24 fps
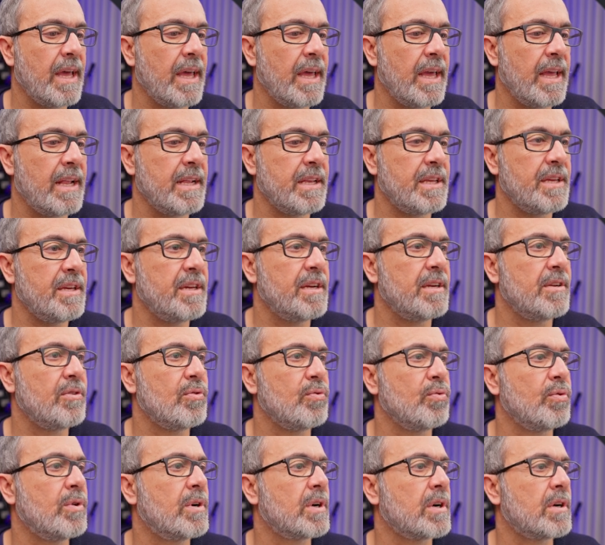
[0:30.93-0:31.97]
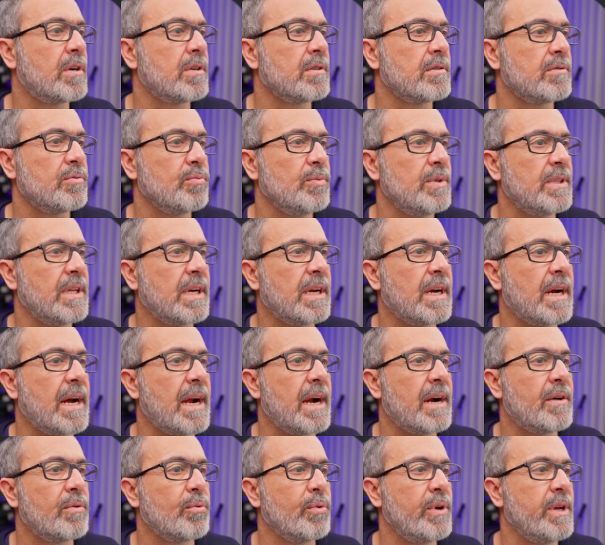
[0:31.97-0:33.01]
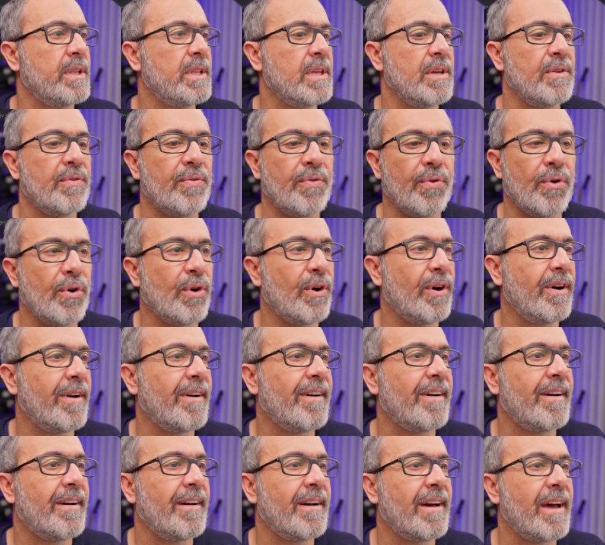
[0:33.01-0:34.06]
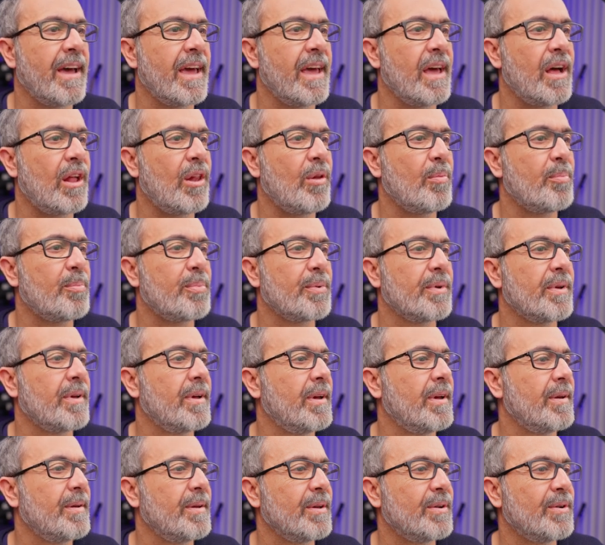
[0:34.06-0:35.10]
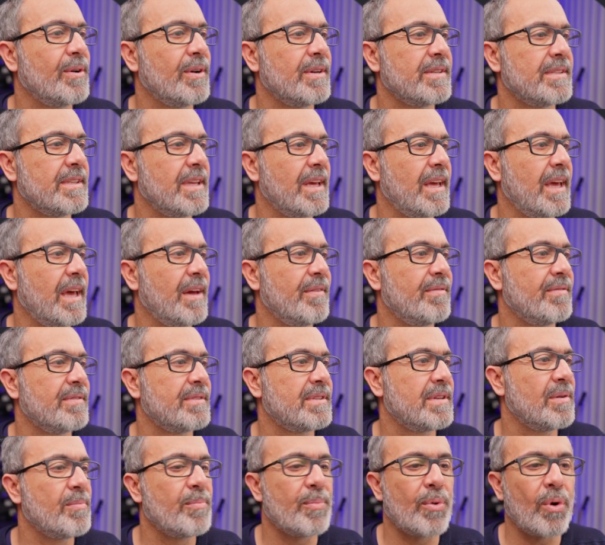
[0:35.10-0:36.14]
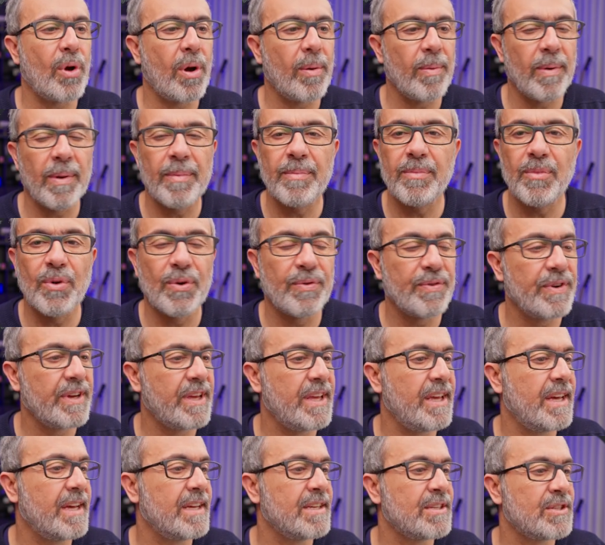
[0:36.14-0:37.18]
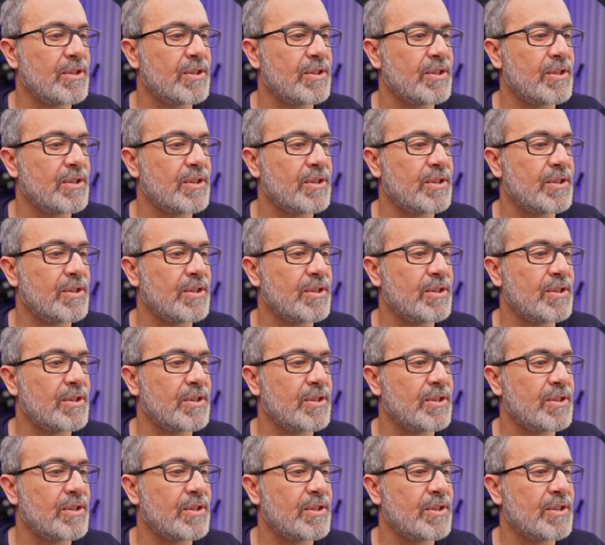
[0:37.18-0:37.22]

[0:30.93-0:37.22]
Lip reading: and here two girls with a car waiting for help because they have some problem over here.